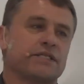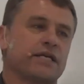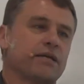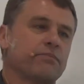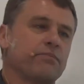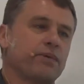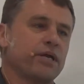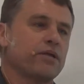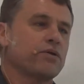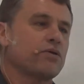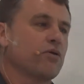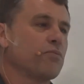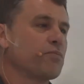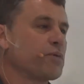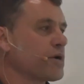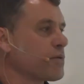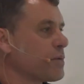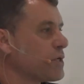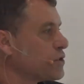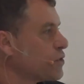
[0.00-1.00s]
that Brent
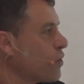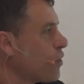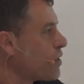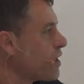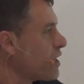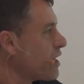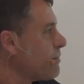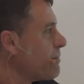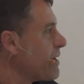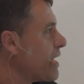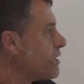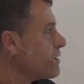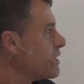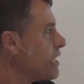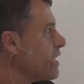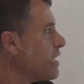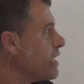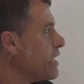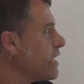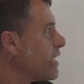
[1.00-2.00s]
Combrink was talking about
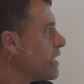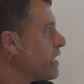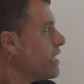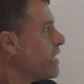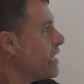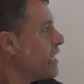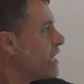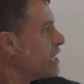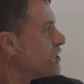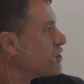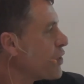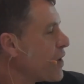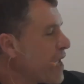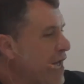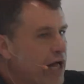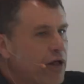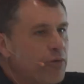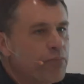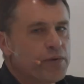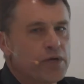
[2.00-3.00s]
earlier, is to
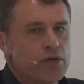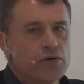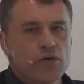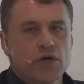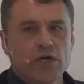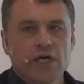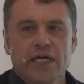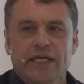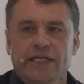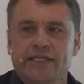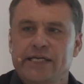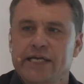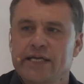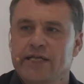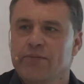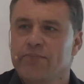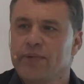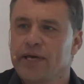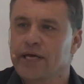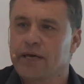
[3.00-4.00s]
help you see
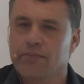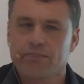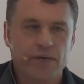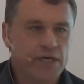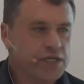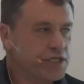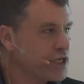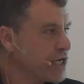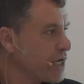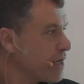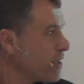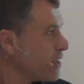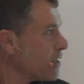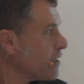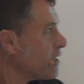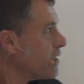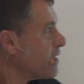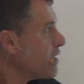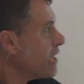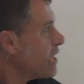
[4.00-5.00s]
the bigger picture.
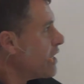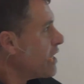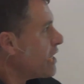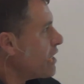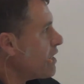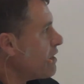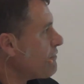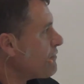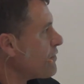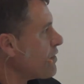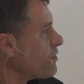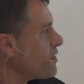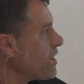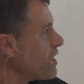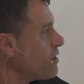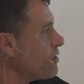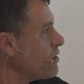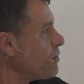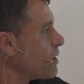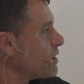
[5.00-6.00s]
If you
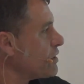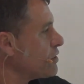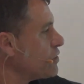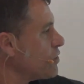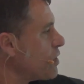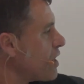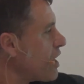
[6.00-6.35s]
then want to